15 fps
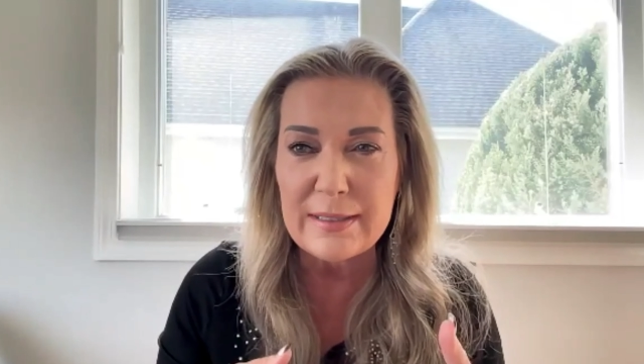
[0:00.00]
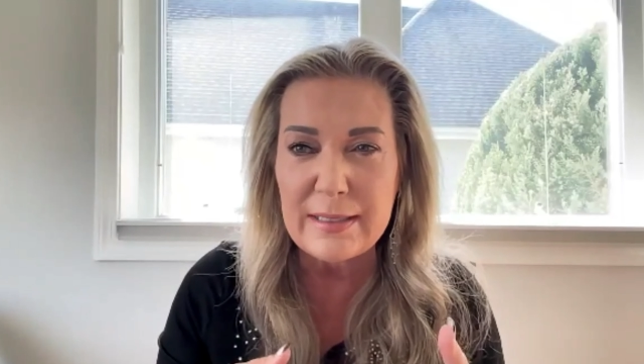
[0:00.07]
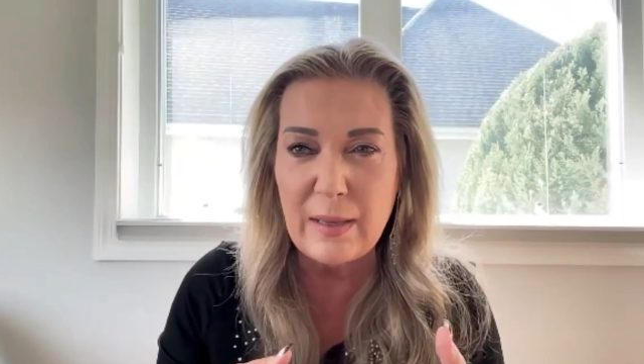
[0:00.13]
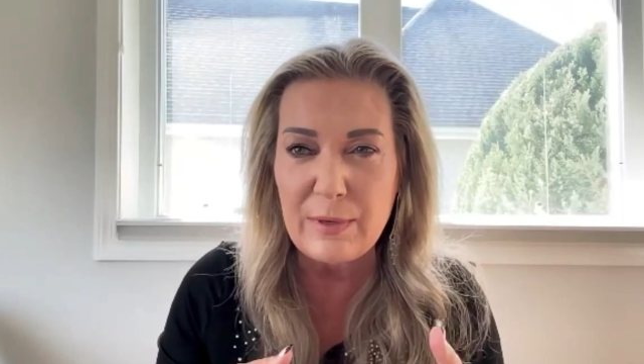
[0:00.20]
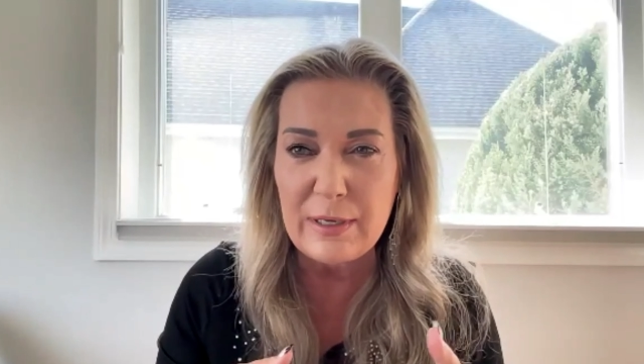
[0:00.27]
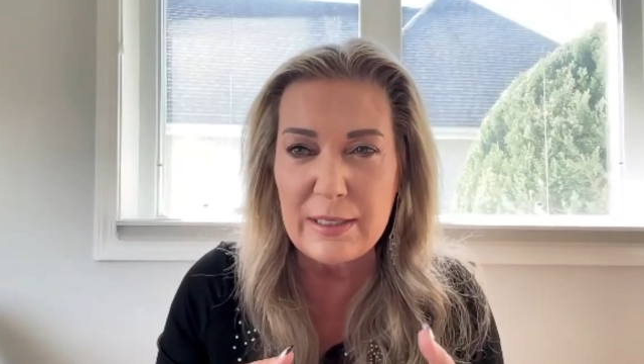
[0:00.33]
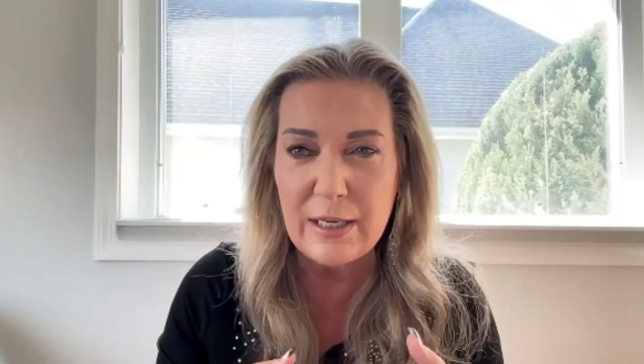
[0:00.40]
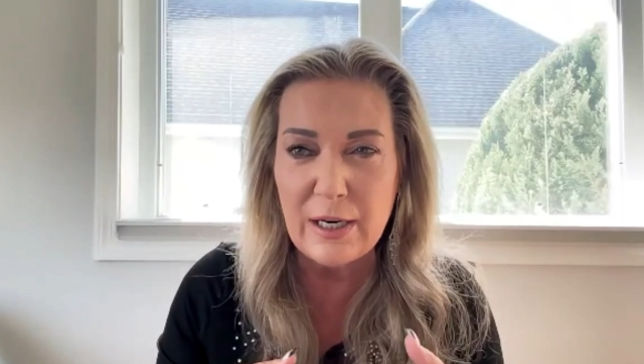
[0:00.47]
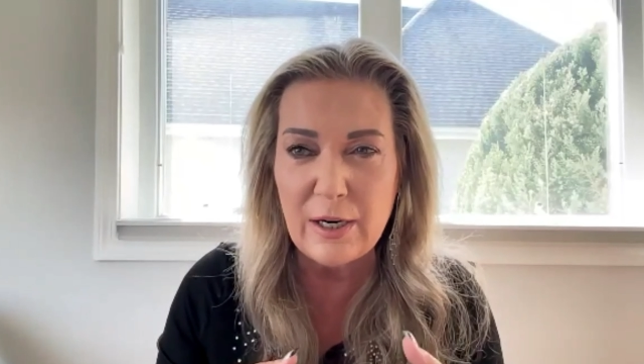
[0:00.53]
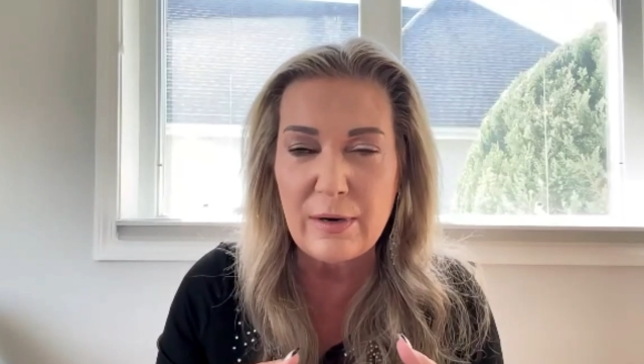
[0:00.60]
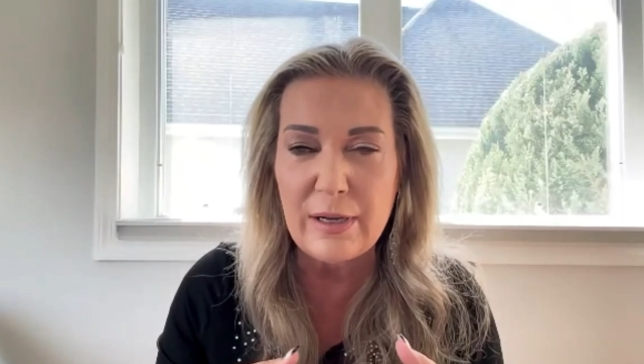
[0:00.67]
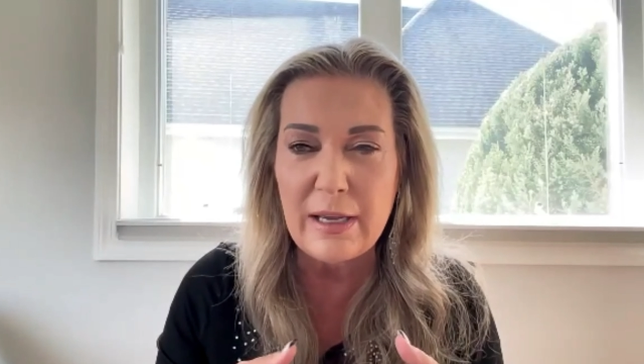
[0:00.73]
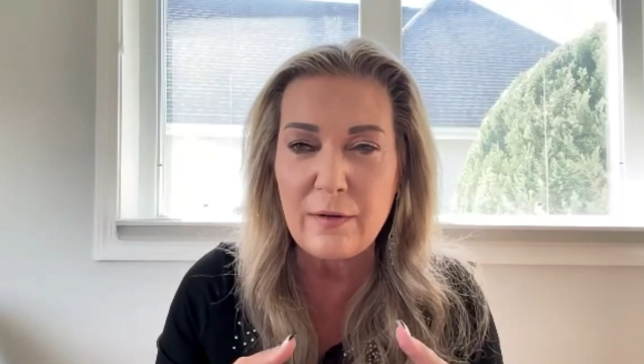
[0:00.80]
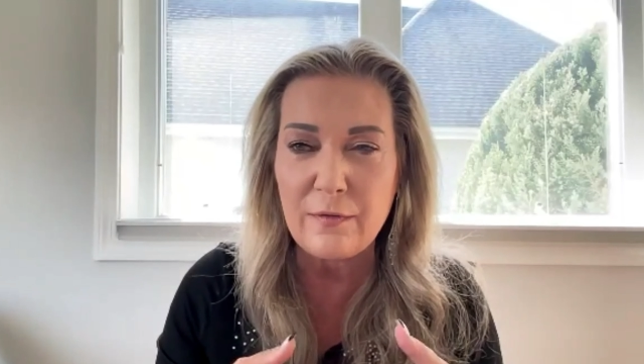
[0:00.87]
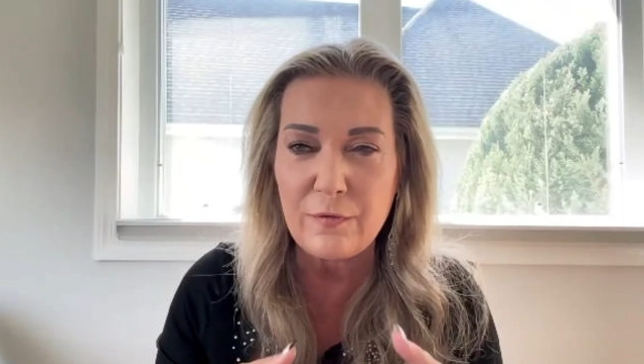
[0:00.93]

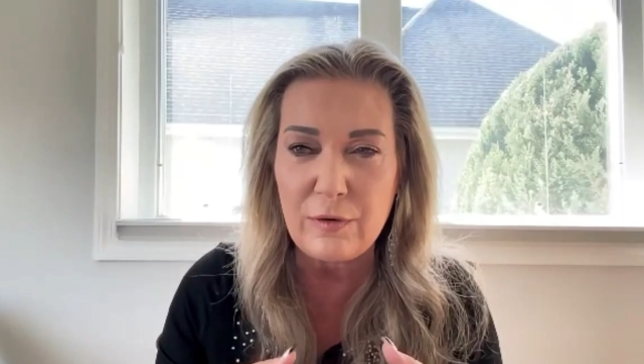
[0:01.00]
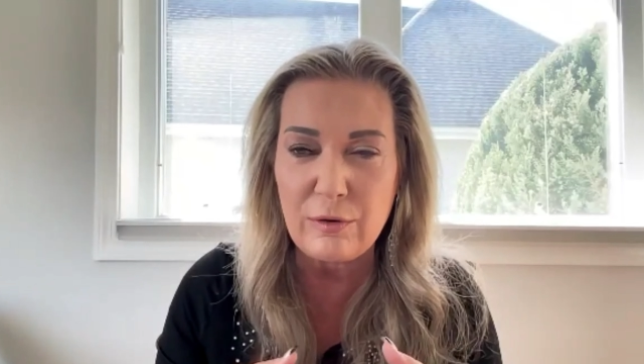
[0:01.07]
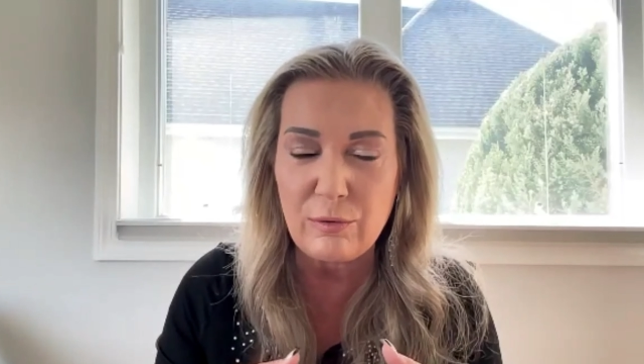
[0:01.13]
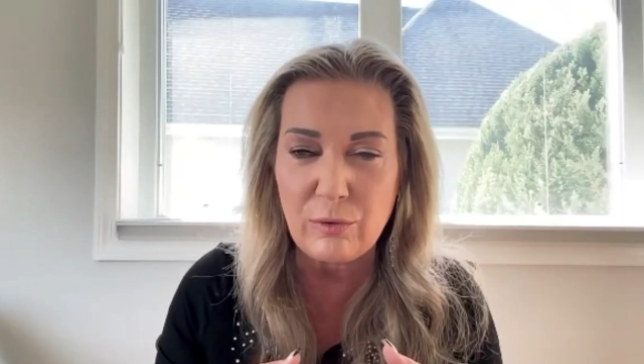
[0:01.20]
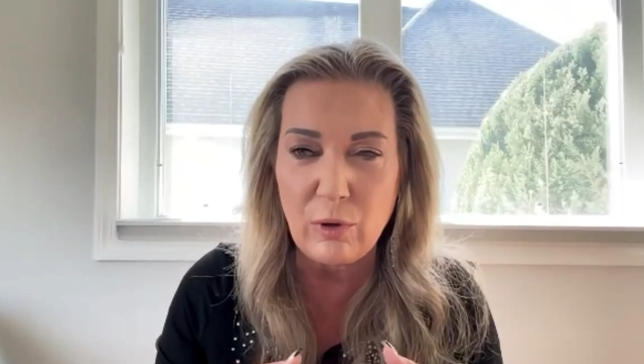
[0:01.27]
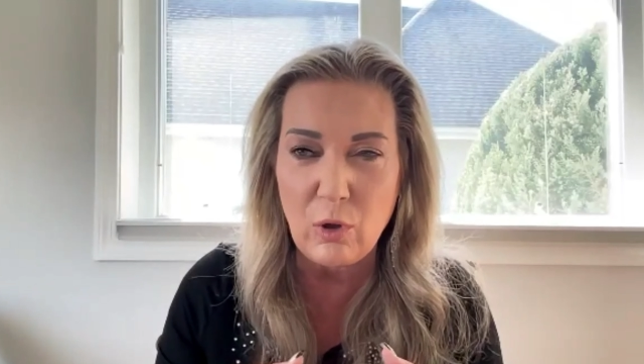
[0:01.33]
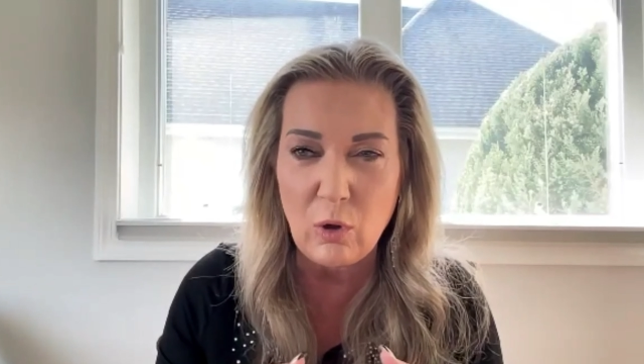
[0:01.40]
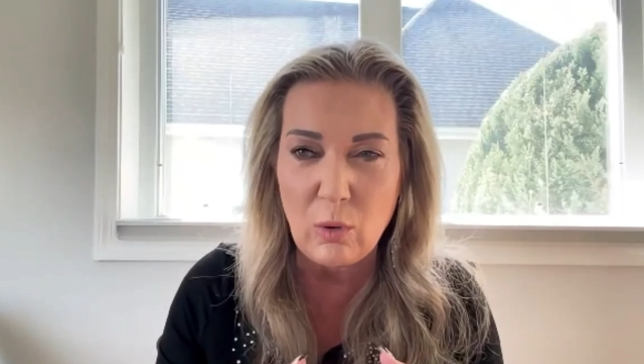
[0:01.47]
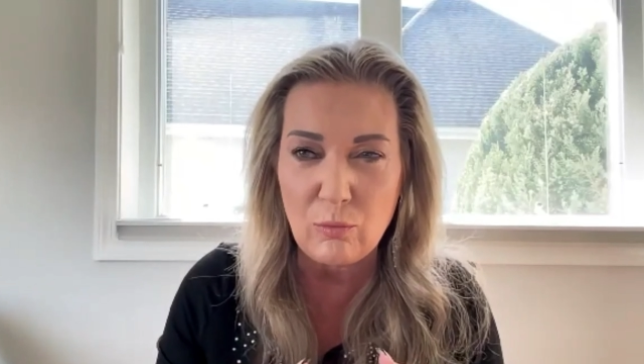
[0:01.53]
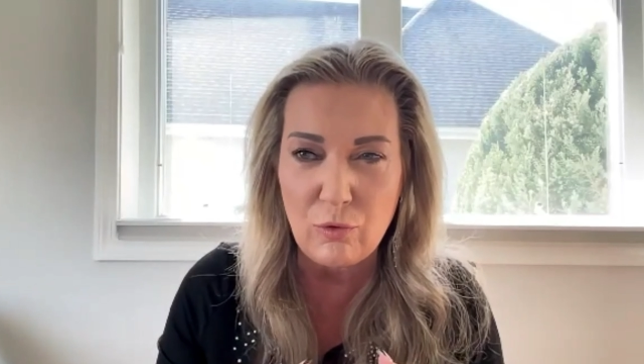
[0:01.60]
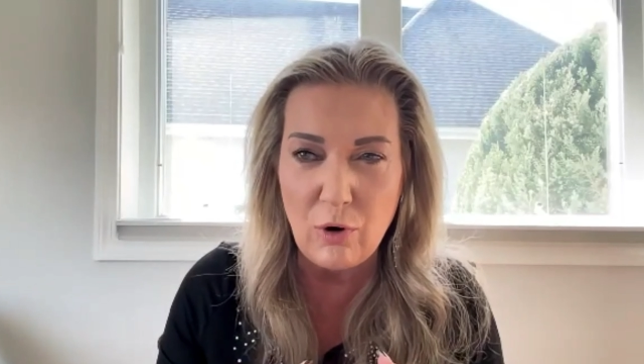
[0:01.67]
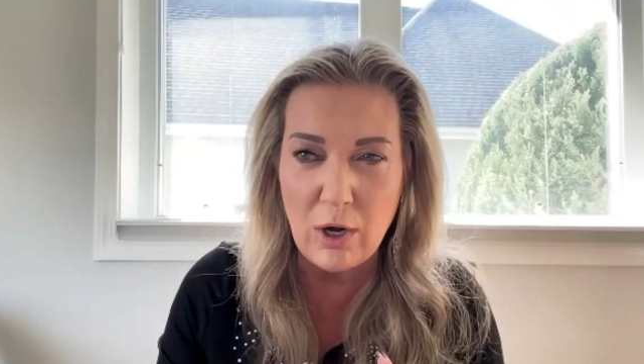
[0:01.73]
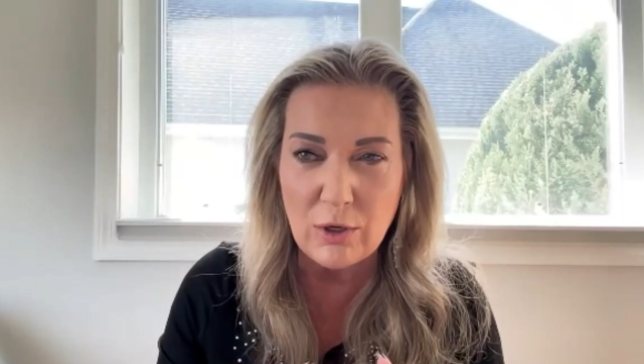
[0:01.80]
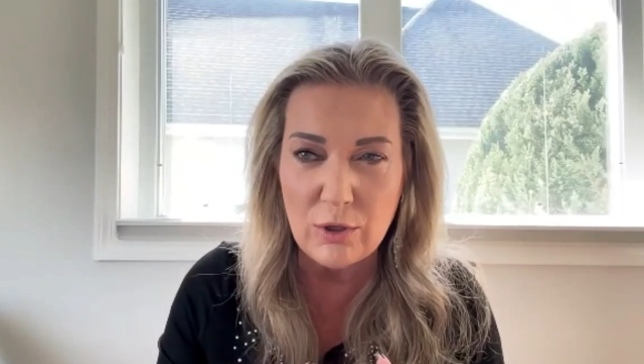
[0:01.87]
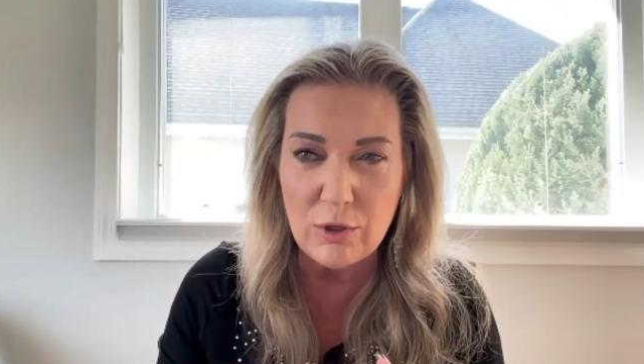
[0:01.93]
cemetery and funeral home
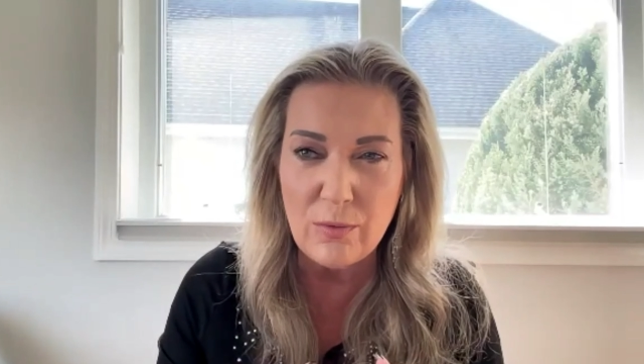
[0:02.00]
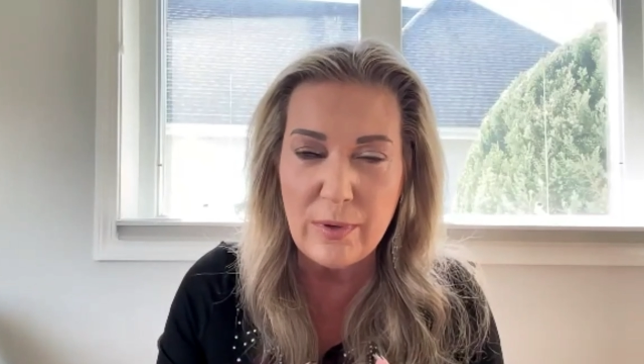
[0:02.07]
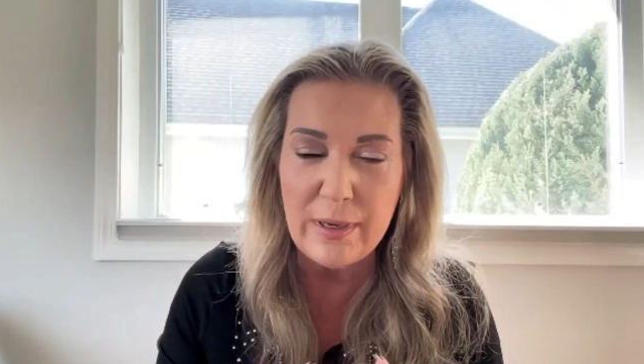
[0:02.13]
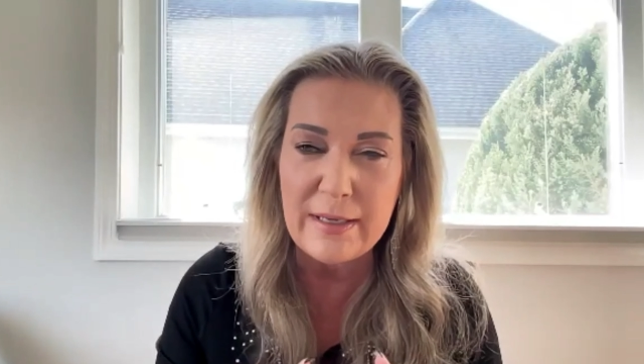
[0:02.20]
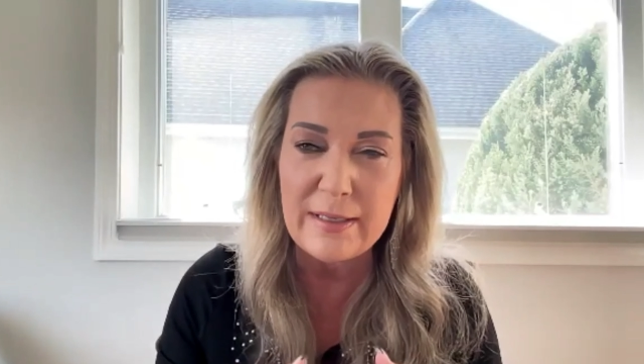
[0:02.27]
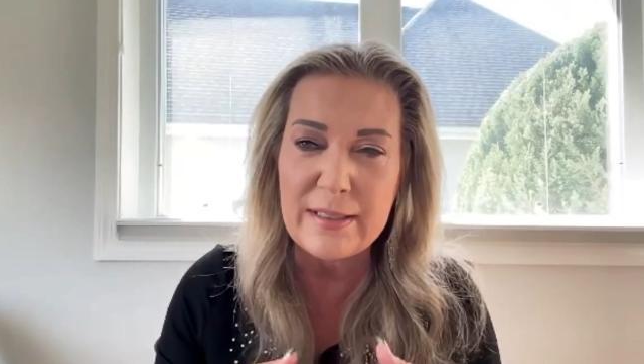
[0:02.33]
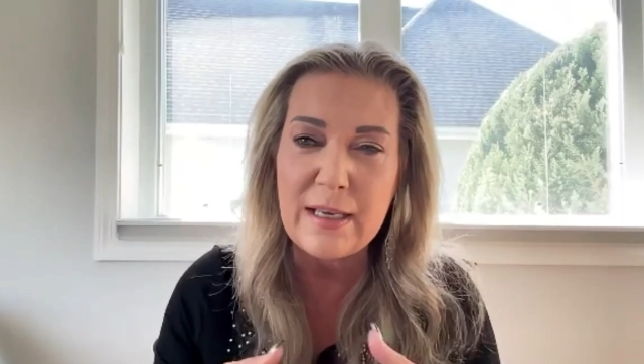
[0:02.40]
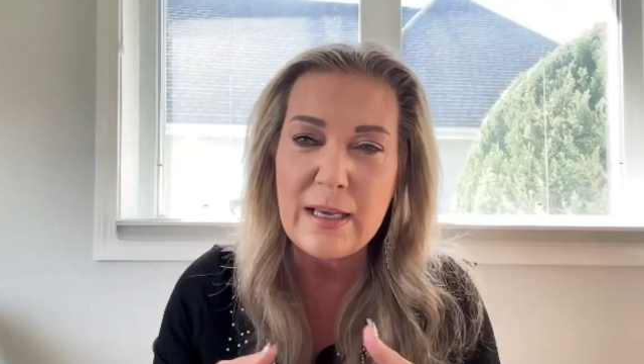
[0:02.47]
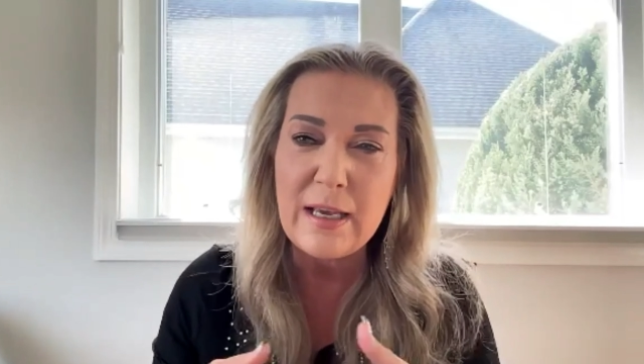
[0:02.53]
wrongdoings,